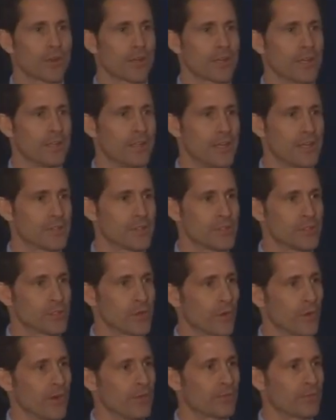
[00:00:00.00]
of conditions
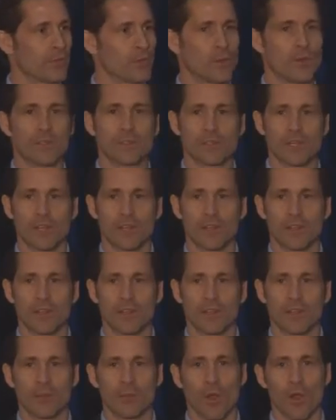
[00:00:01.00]
are influencing
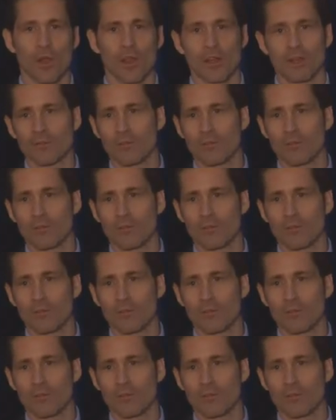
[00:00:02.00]
the market